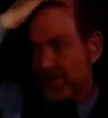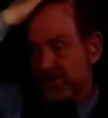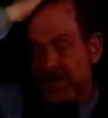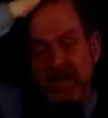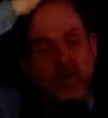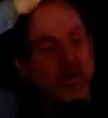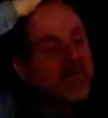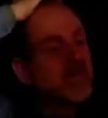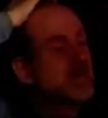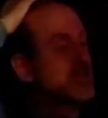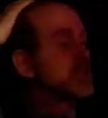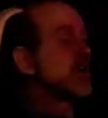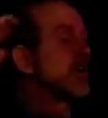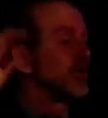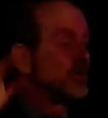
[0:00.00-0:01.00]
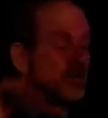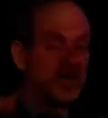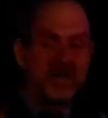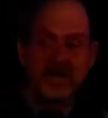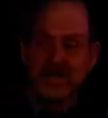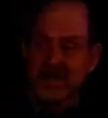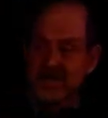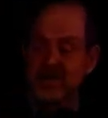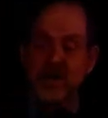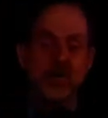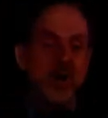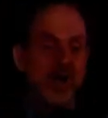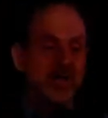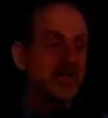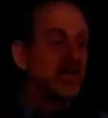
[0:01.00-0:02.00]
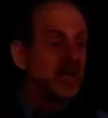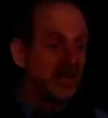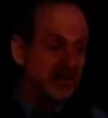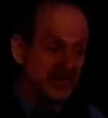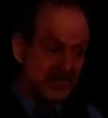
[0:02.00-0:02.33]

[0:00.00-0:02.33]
But anyway, this show is her idea.